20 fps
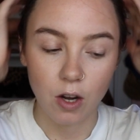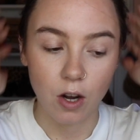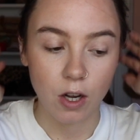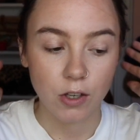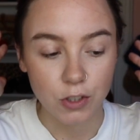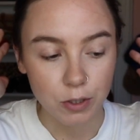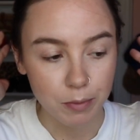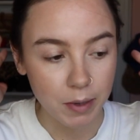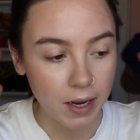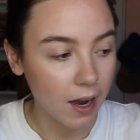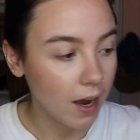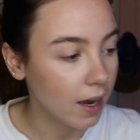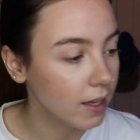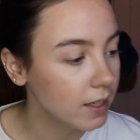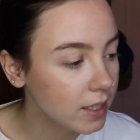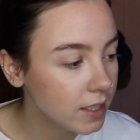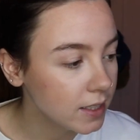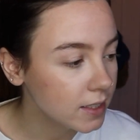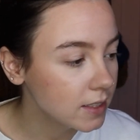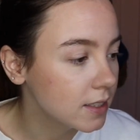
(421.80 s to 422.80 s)
onto my
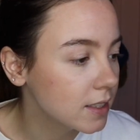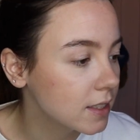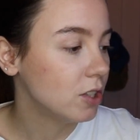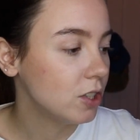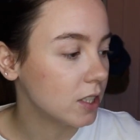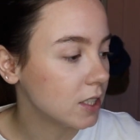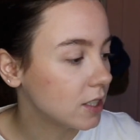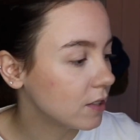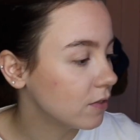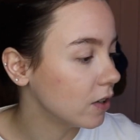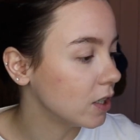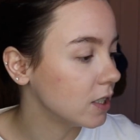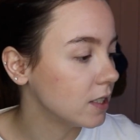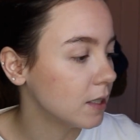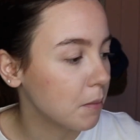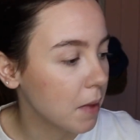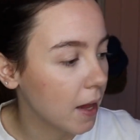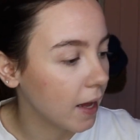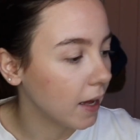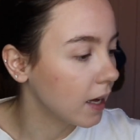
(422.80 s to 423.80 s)
eyelids just for
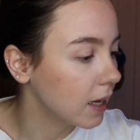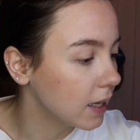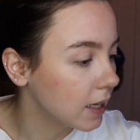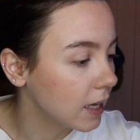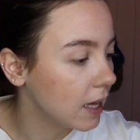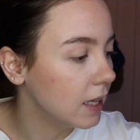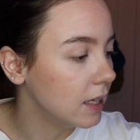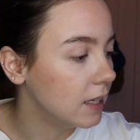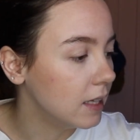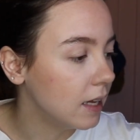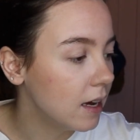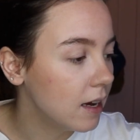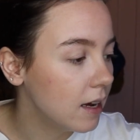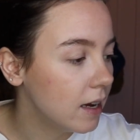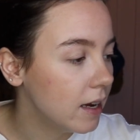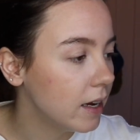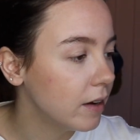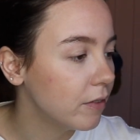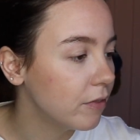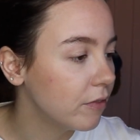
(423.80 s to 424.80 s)
some like
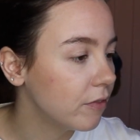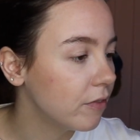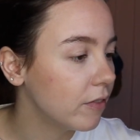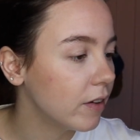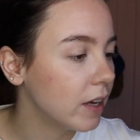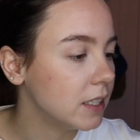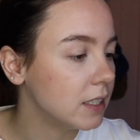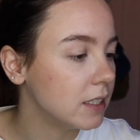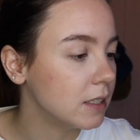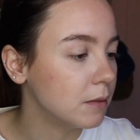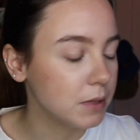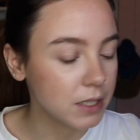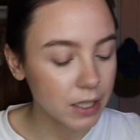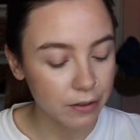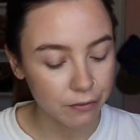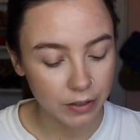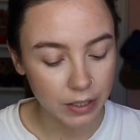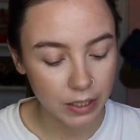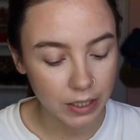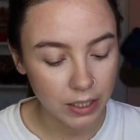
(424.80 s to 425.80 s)
life and some
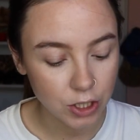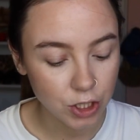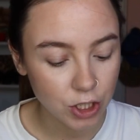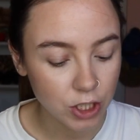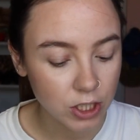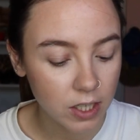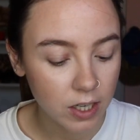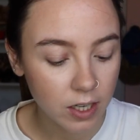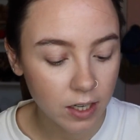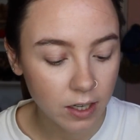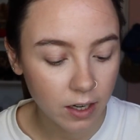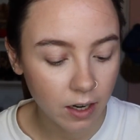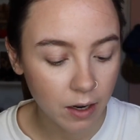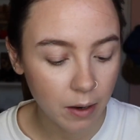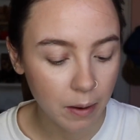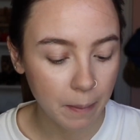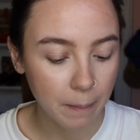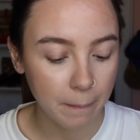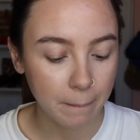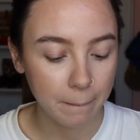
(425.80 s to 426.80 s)
definition.
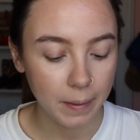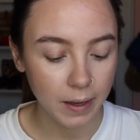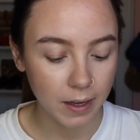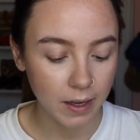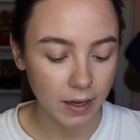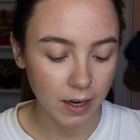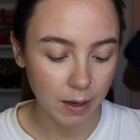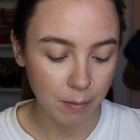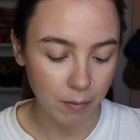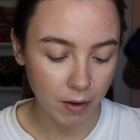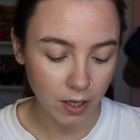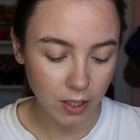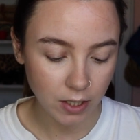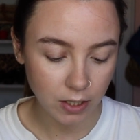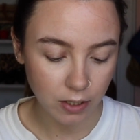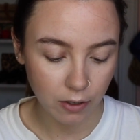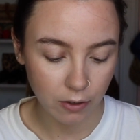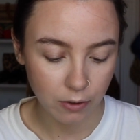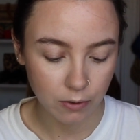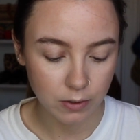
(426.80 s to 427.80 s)
But I'm gonna
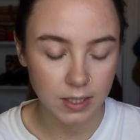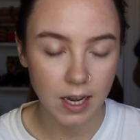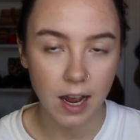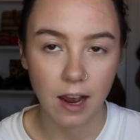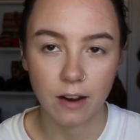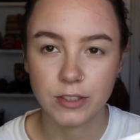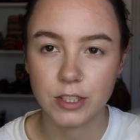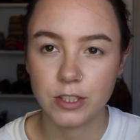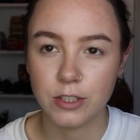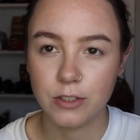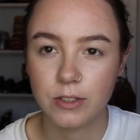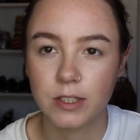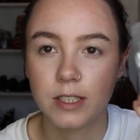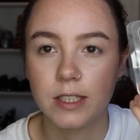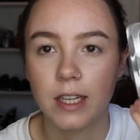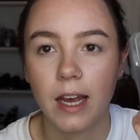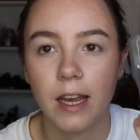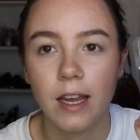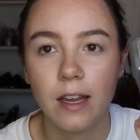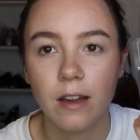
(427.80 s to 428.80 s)
use Afternoon
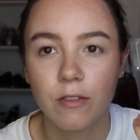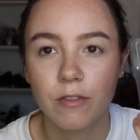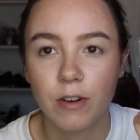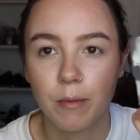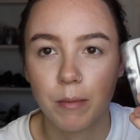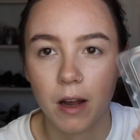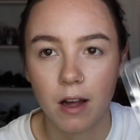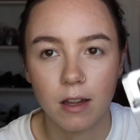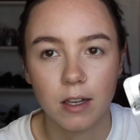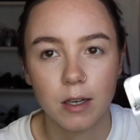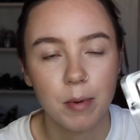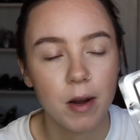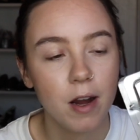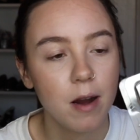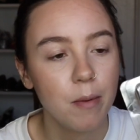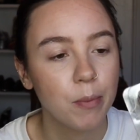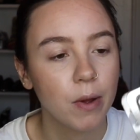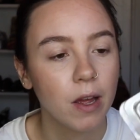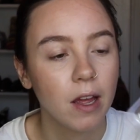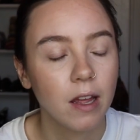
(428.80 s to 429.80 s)
Delight from
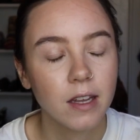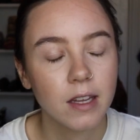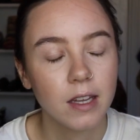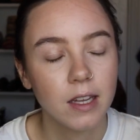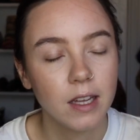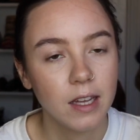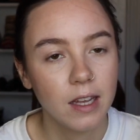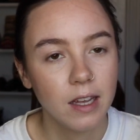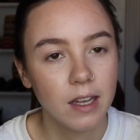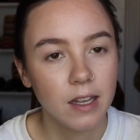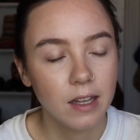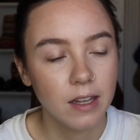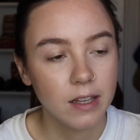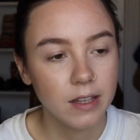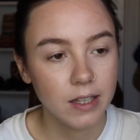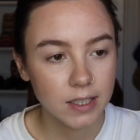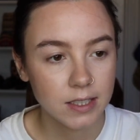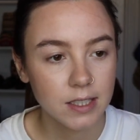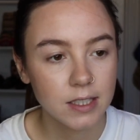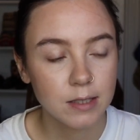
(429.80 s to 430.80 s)
ColourPop.
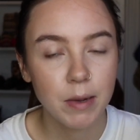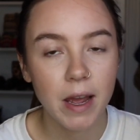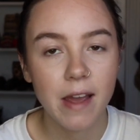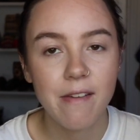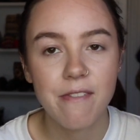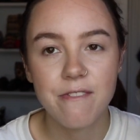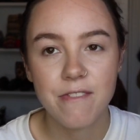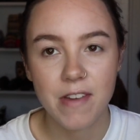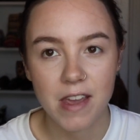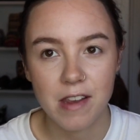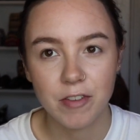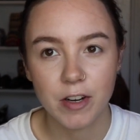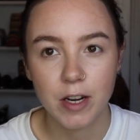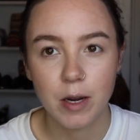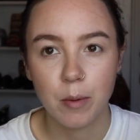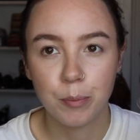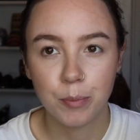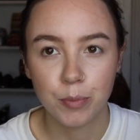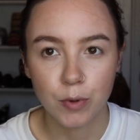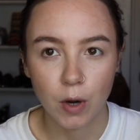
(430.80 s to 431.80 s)
This is my
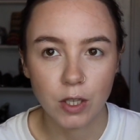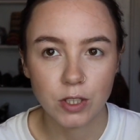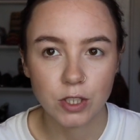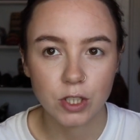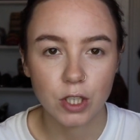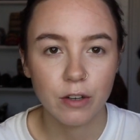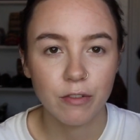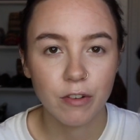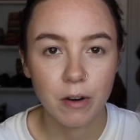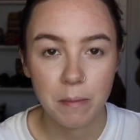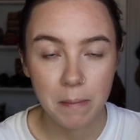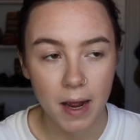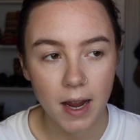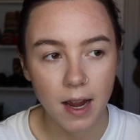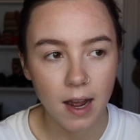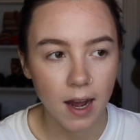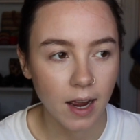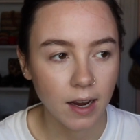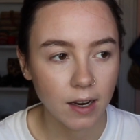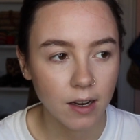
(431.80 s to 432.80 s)
favorite bronzer for my
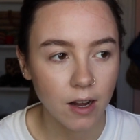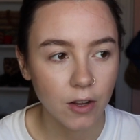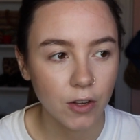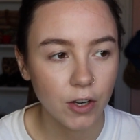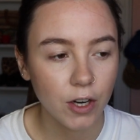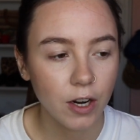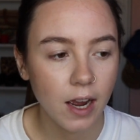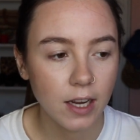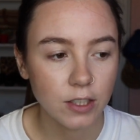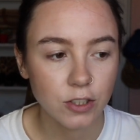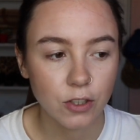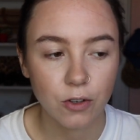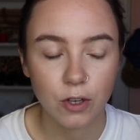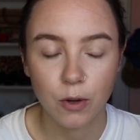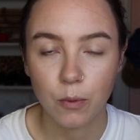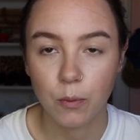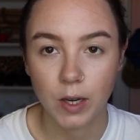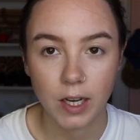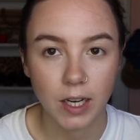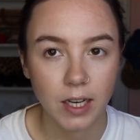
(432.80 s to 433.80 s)
eye color. I don't know
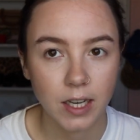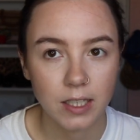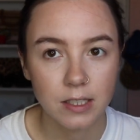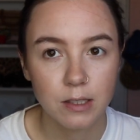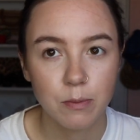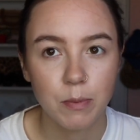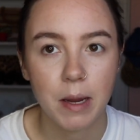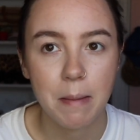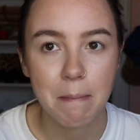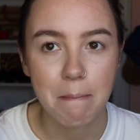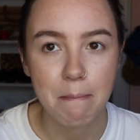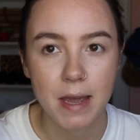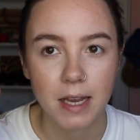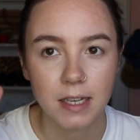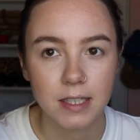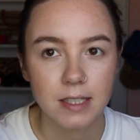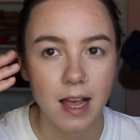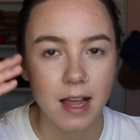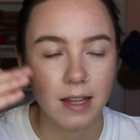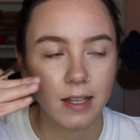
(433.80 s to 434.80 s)
what it is, but it
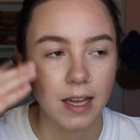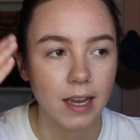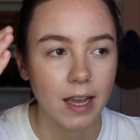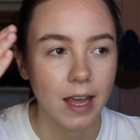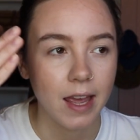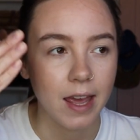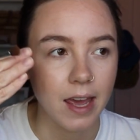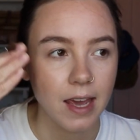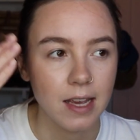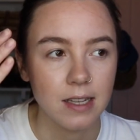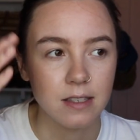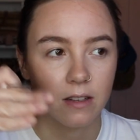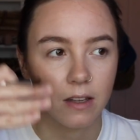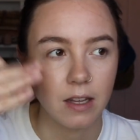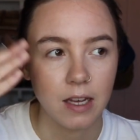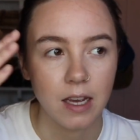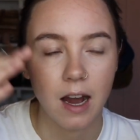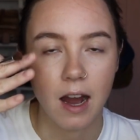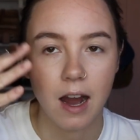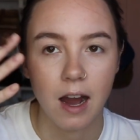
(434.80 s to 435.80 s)
makes that like
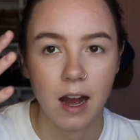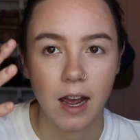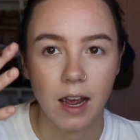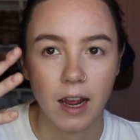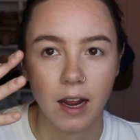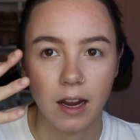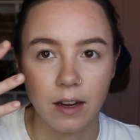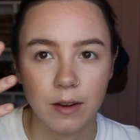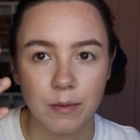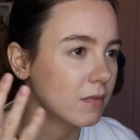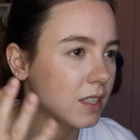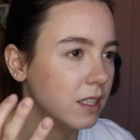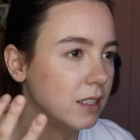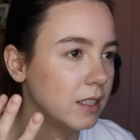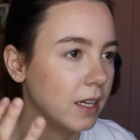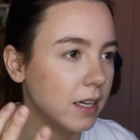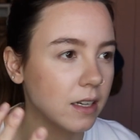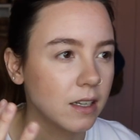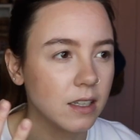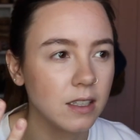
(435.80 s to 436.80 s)
hazily eye,
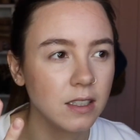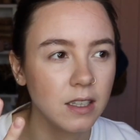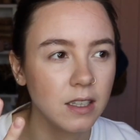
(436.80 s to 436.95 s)
like